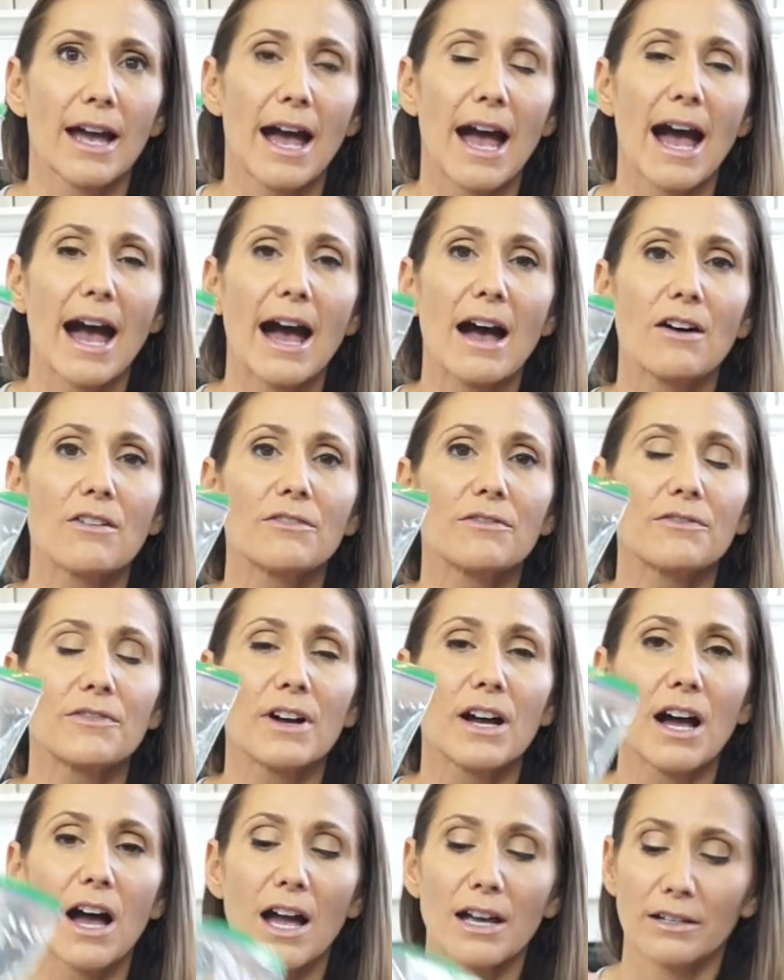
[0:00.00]

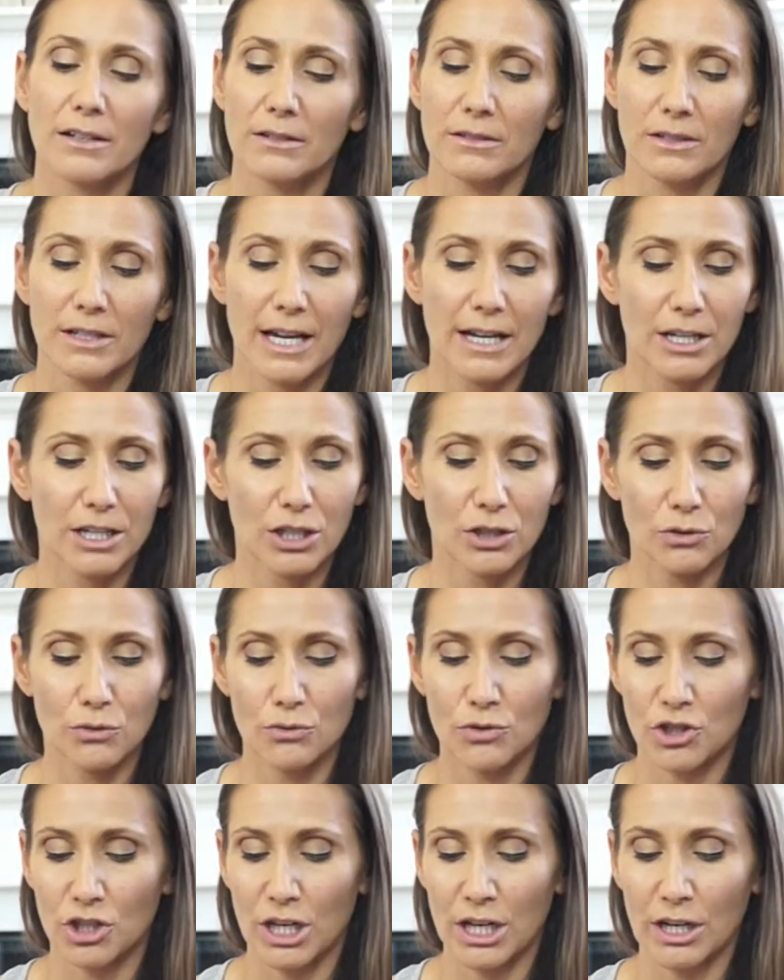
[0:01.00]
I get a
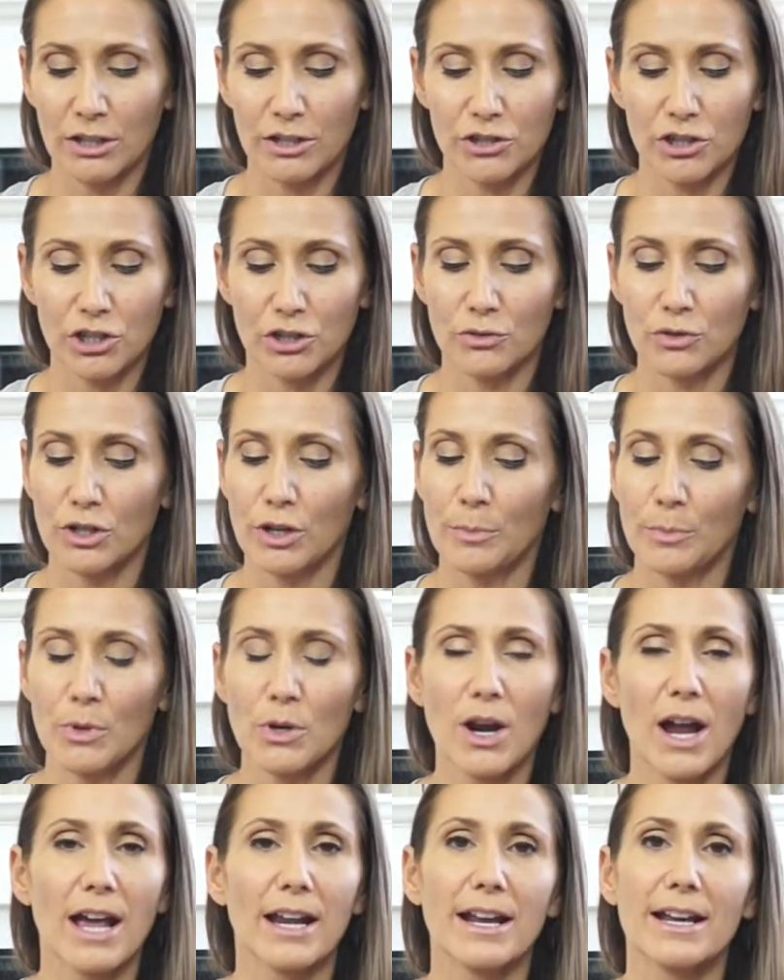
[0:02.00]
huge English cucumber
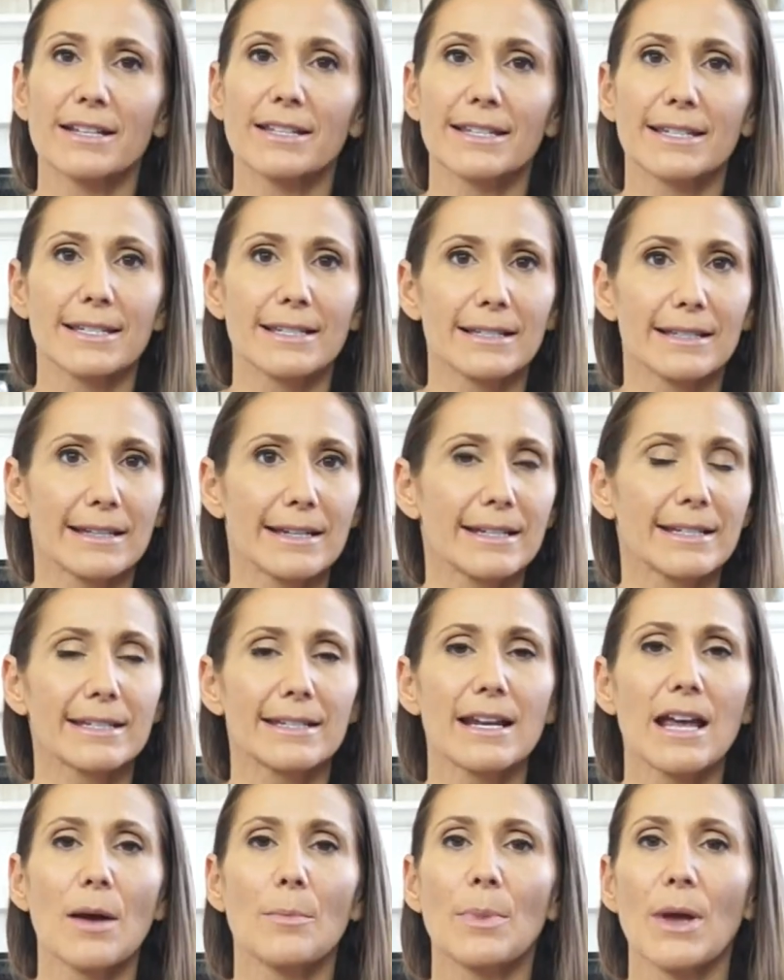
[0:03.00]
and I slice
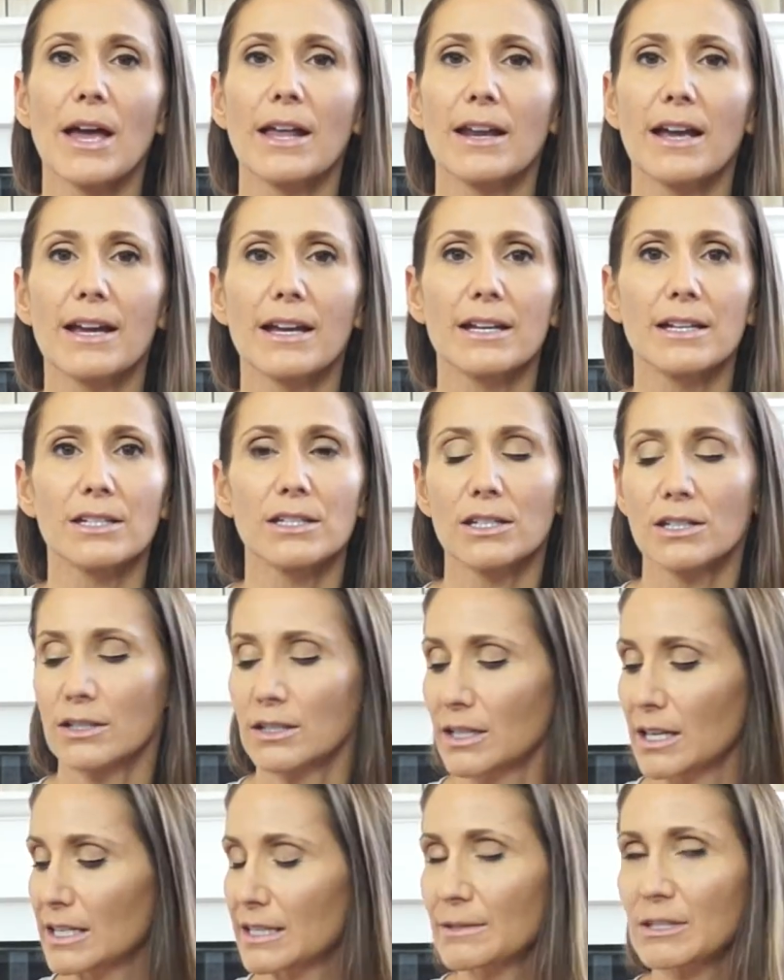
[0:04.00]
it up, and
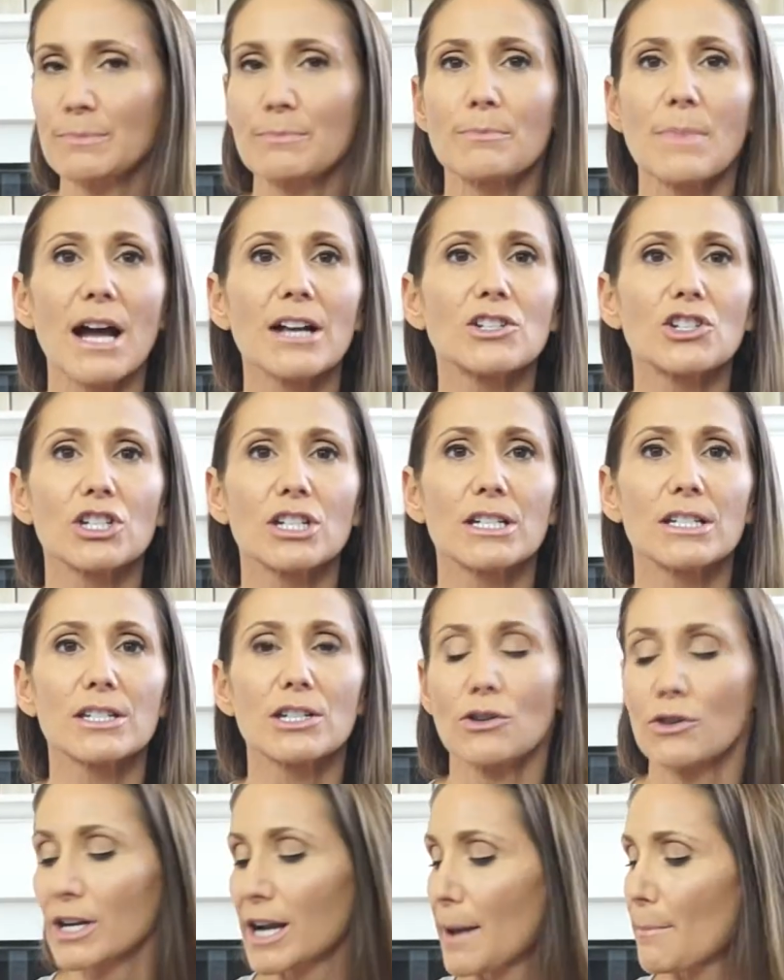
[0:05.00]
it's much
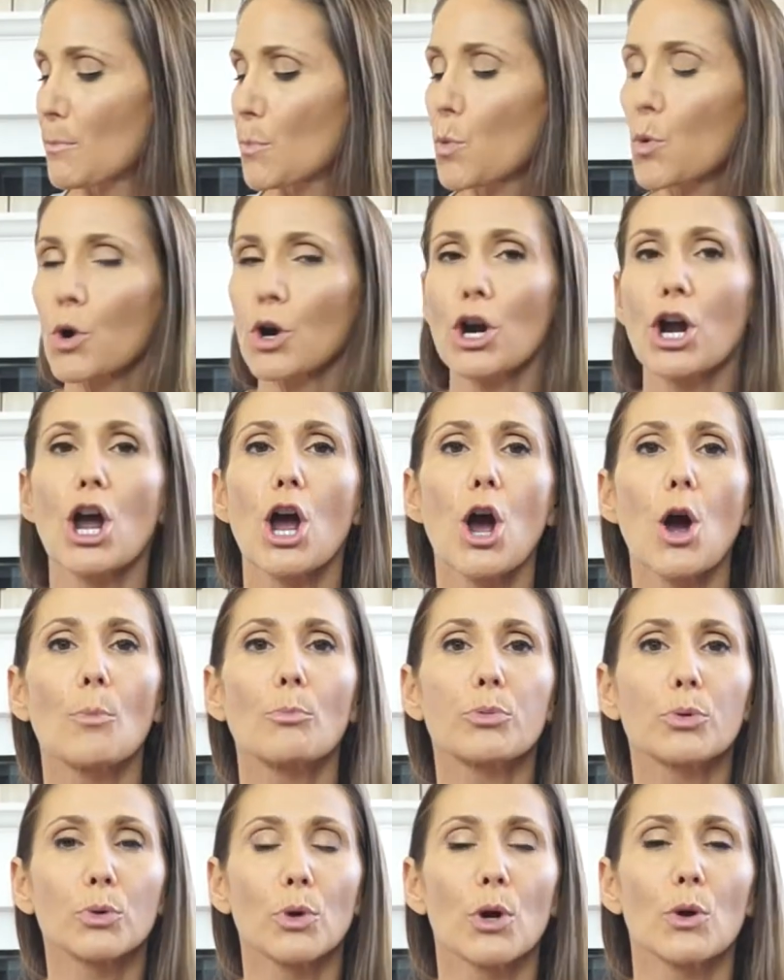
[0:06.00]
easier, and I'm more
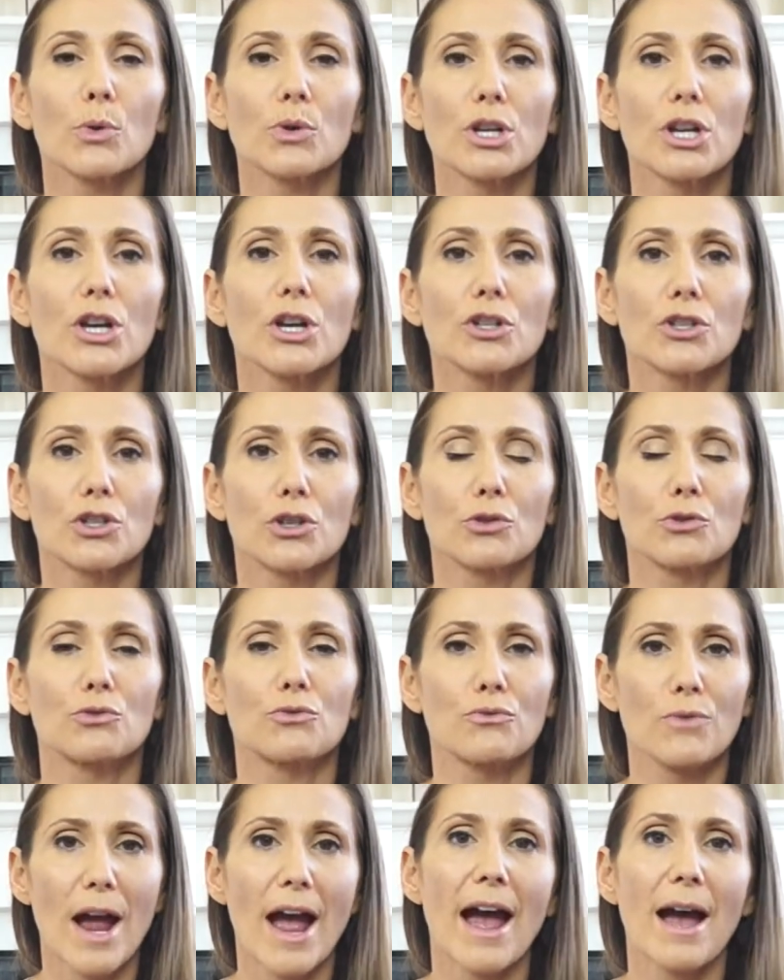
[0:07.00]
prone to
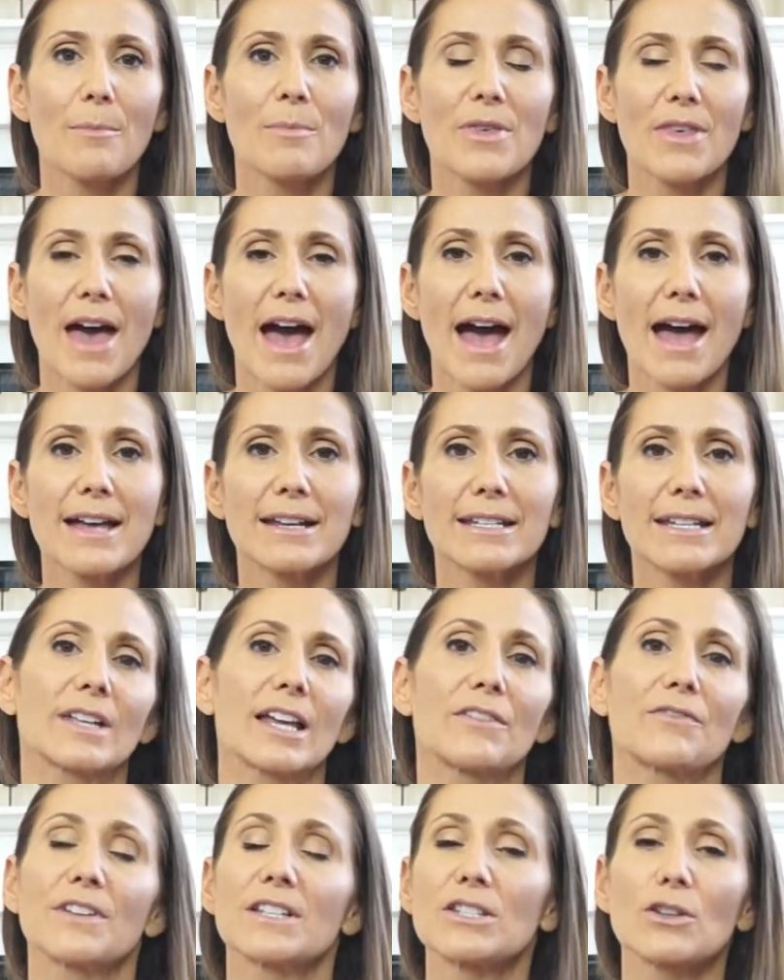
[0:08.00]
grab that
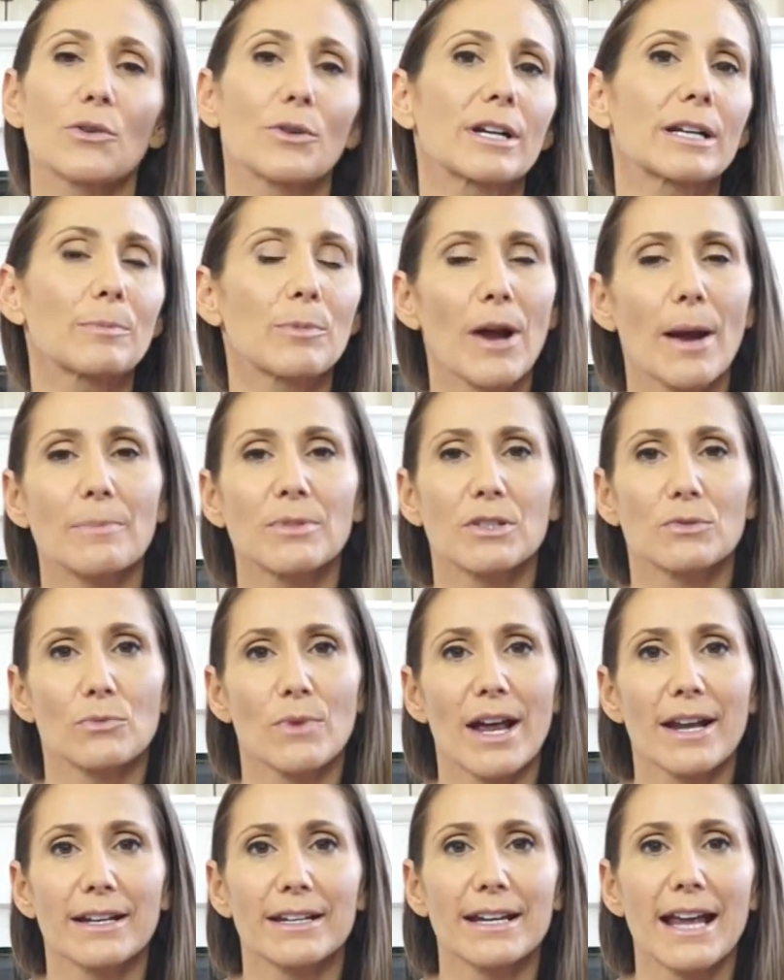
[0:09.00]
if it's already prepped and
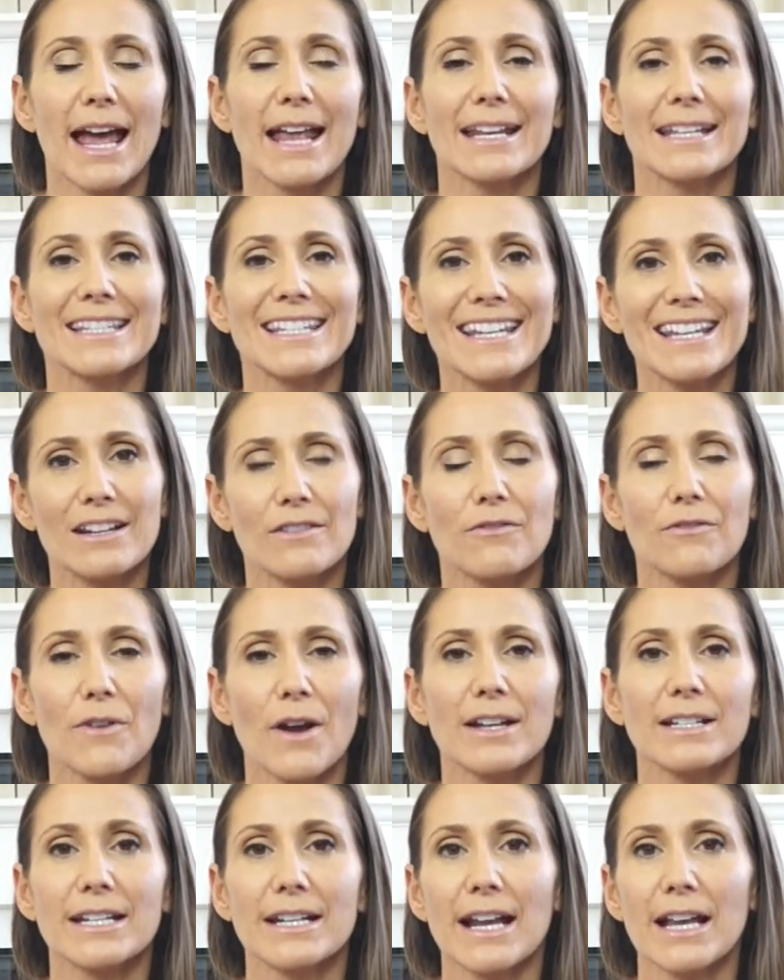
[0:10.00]
ready and it's in
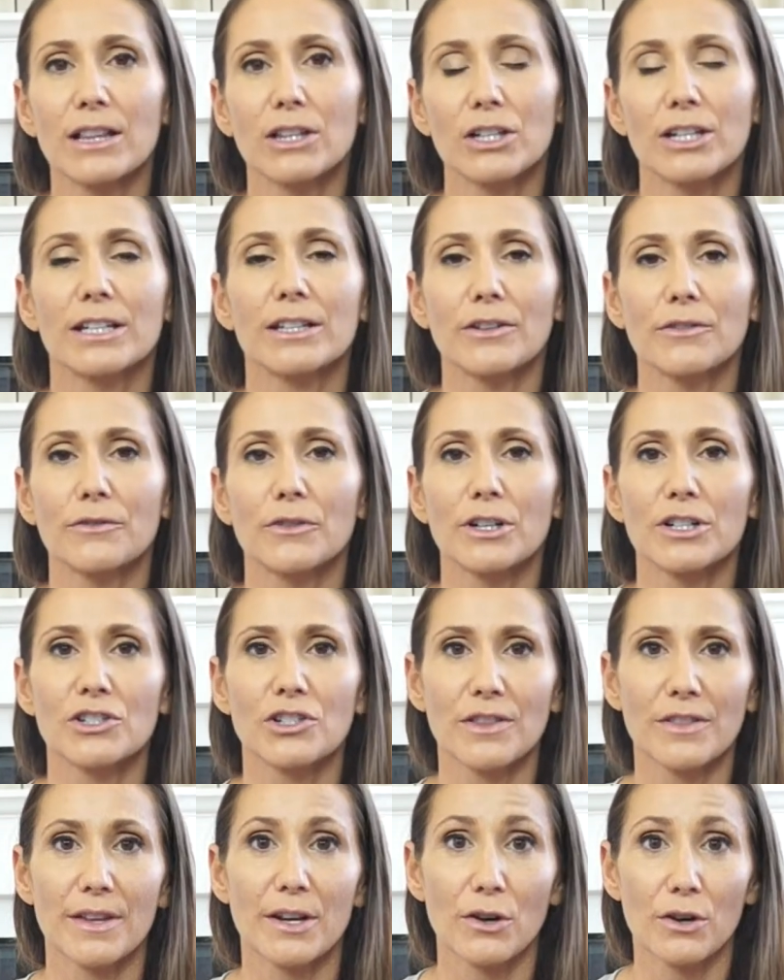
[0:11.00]
front and I look in the fridge
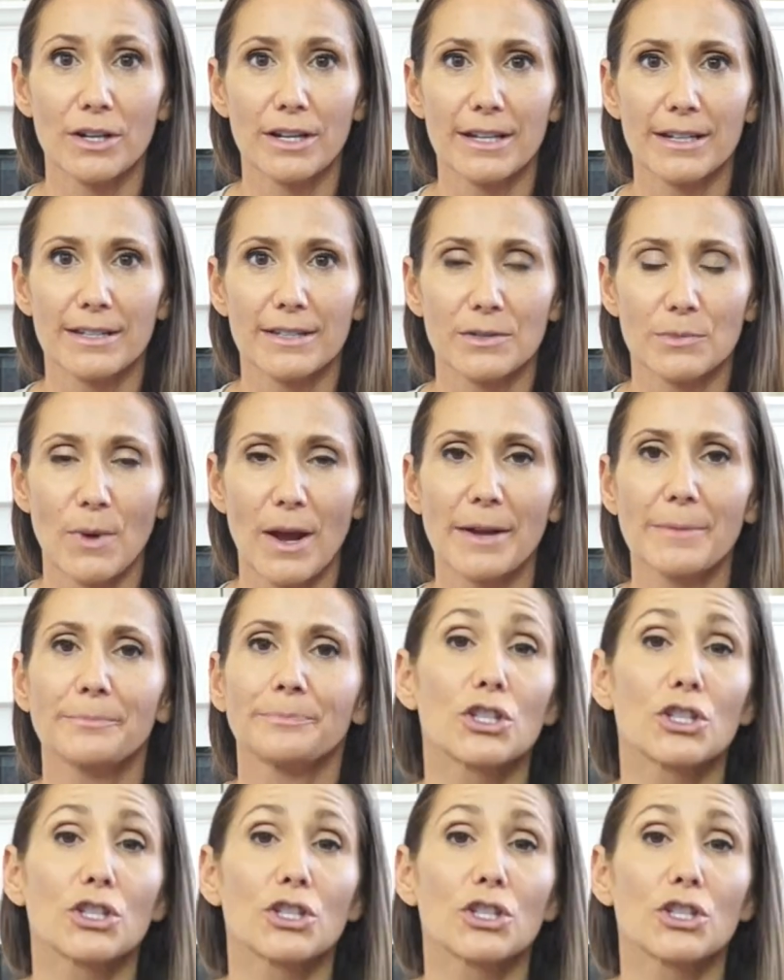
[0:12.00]
and there it is, right?